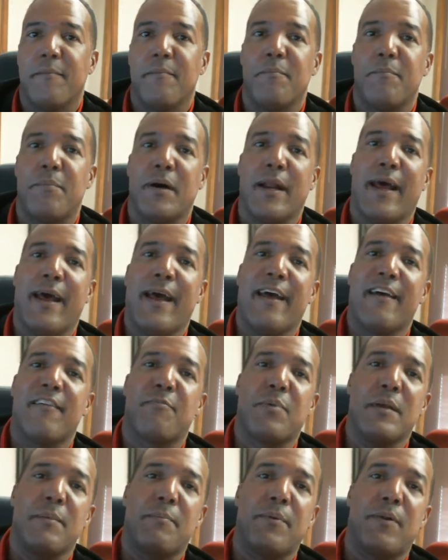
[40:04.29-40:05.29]
but I
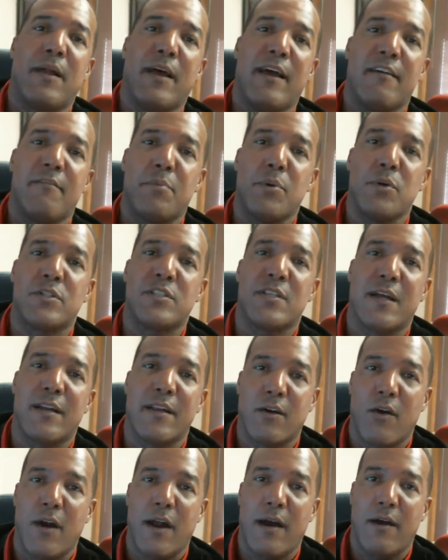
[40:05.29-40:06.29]
have people, I have boots on
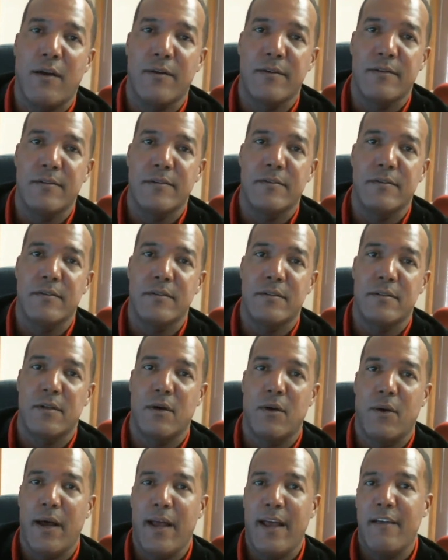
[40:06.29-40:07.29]
the ground.
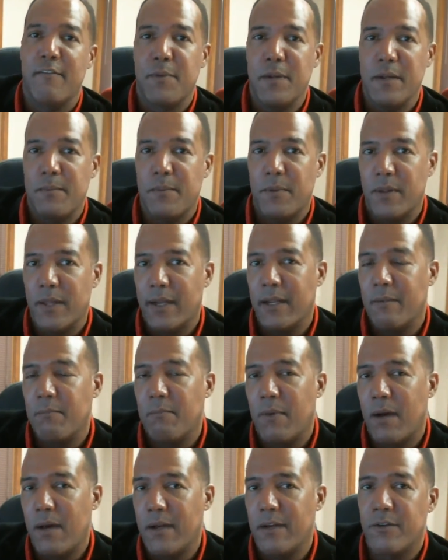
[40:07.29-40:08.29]
So I have people that can
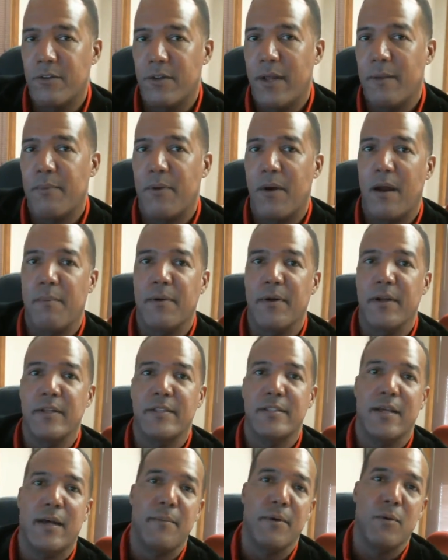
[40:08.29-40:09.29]
monitor that property,
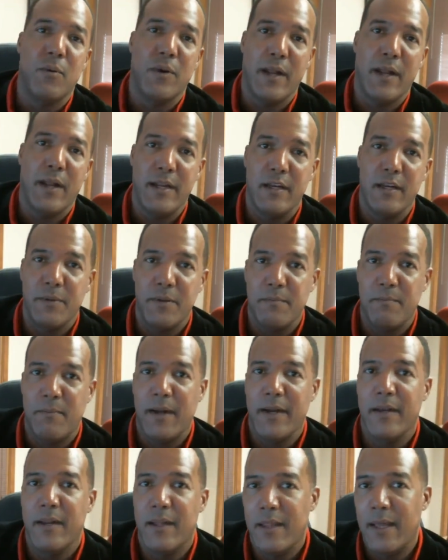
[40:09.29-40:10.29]
tell me when I need to put
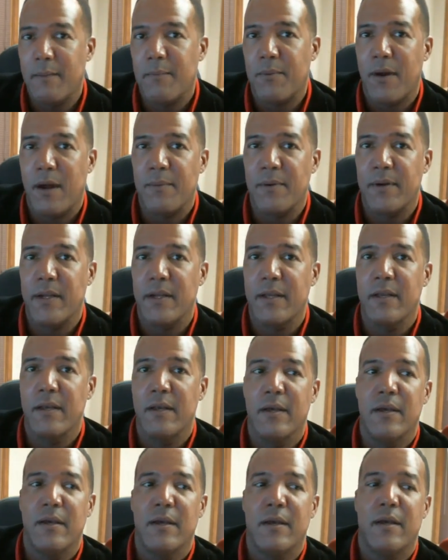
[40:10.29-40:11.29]
money into that property,
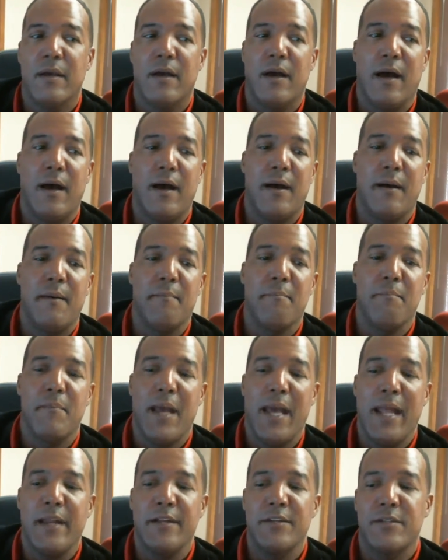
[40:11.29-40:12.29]
uh,
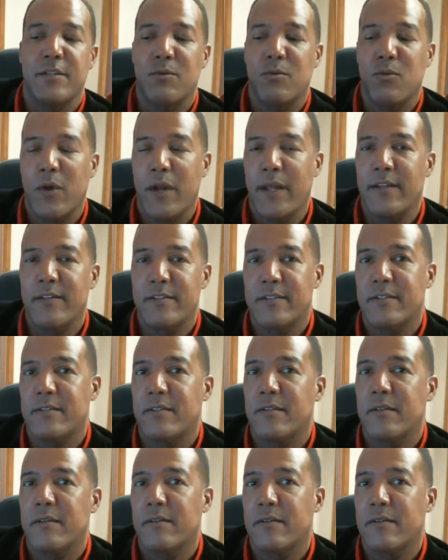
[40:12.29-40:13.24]
manage the rents,